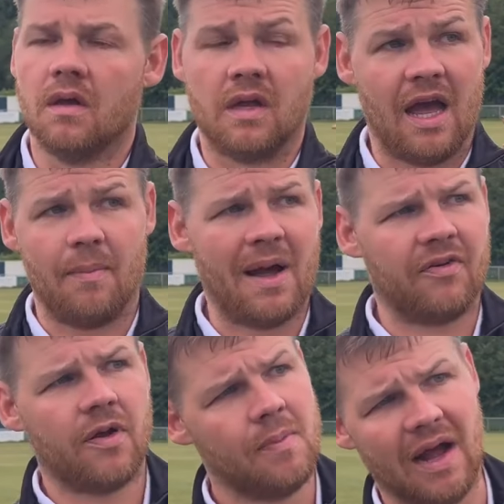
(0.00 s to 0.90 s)
Yeah,
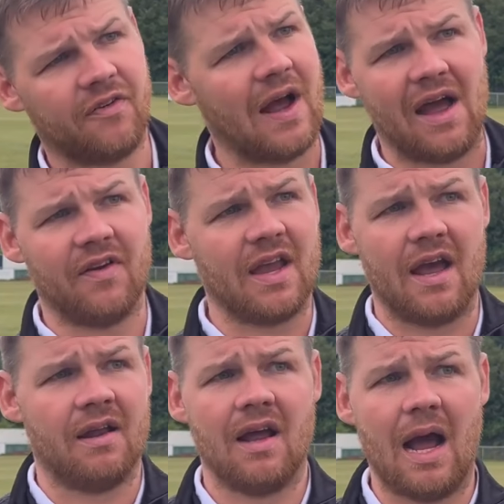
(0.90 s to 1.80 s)
back five
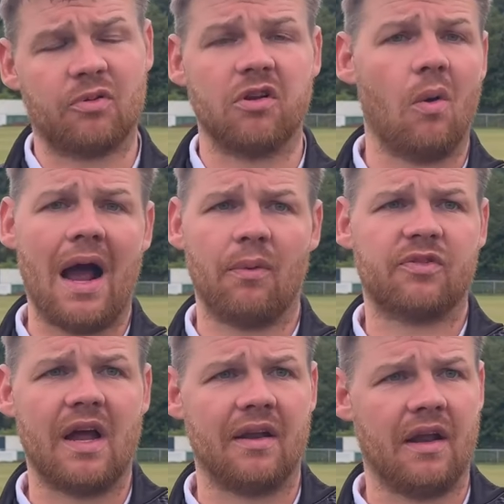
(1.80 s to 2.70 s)
again, absolute
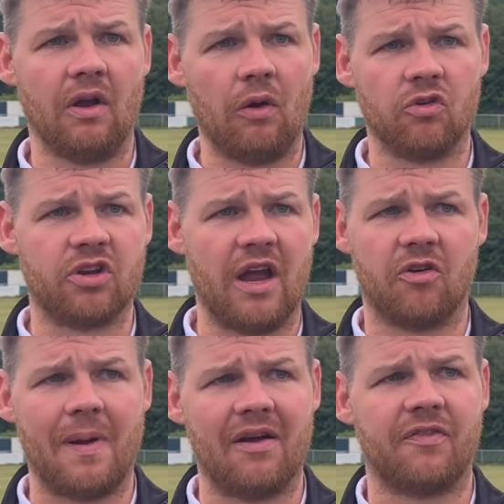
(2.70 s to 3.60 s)
outstanding,
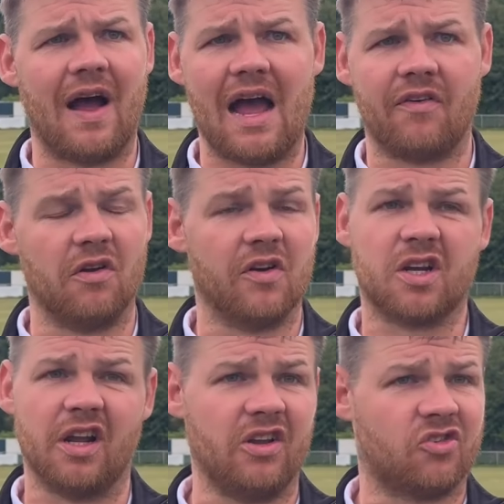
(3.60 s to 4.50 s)
unchanged back five, another
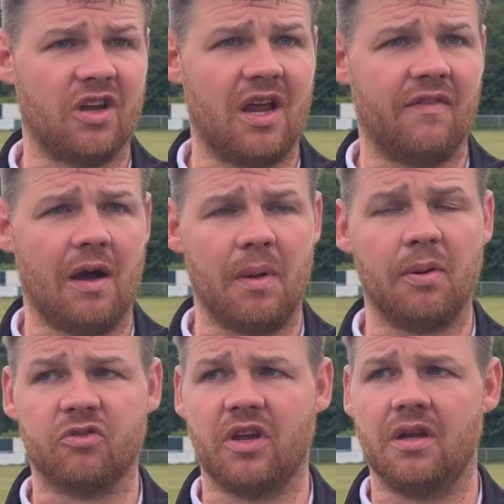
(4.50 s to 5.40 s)
clean sheet, they'll be
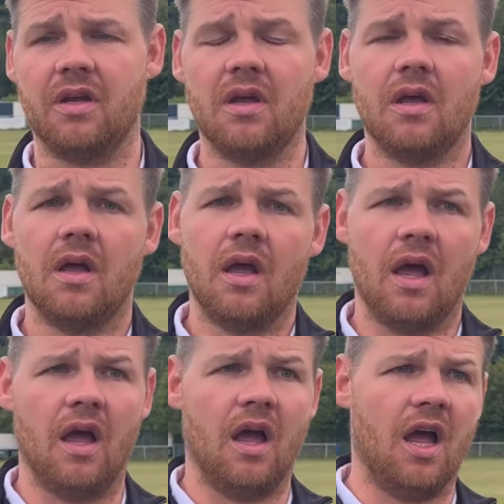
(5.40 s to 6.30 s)
buzzing.
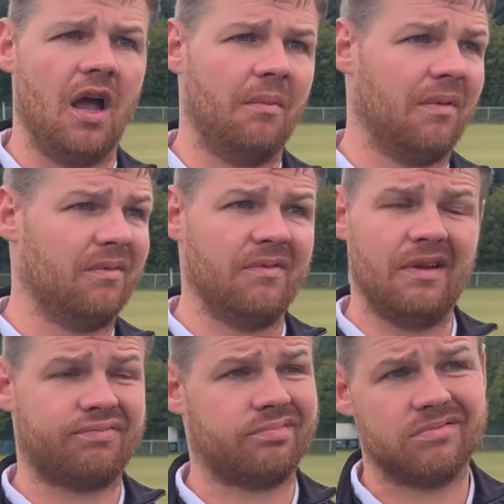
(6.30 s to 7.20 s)

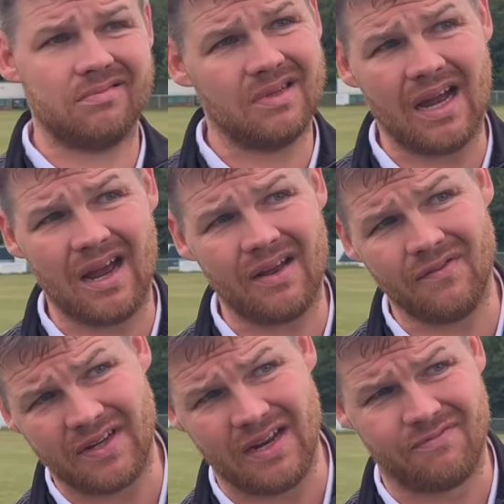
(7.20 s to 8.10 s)

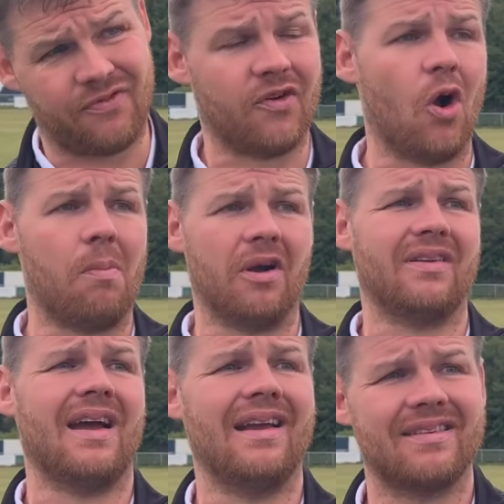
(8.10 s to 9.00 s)
They did throw
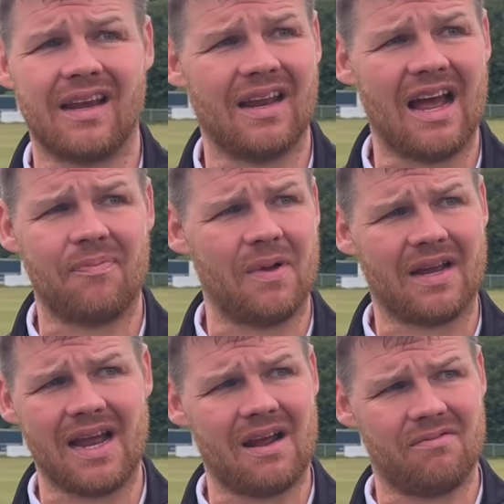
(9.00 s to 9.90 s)
bodies at it at Craft, but
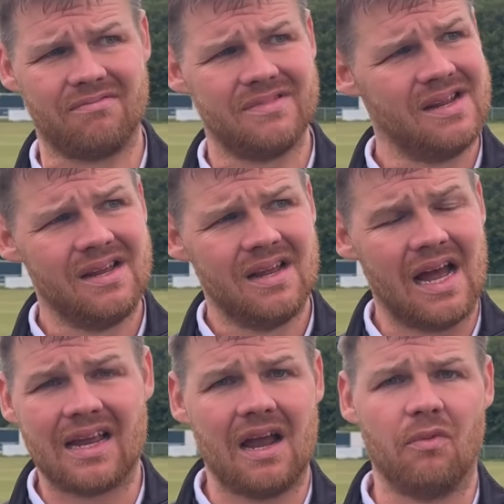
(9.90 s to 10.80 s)

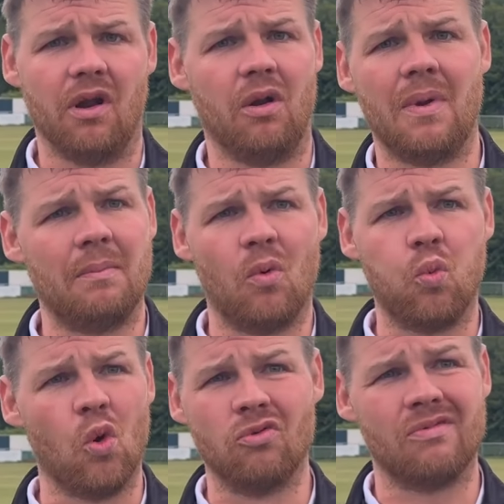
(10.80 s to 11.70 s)
I can't really remember
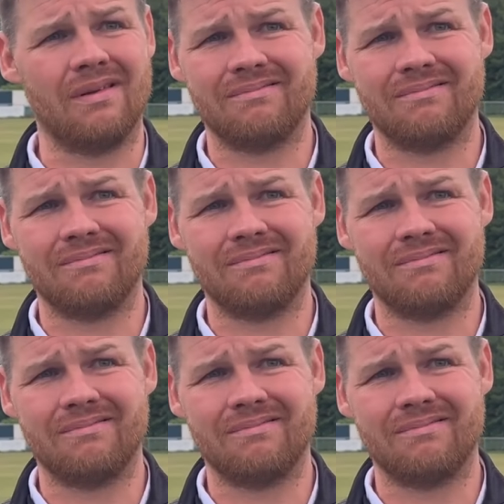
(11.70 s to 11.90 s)
one.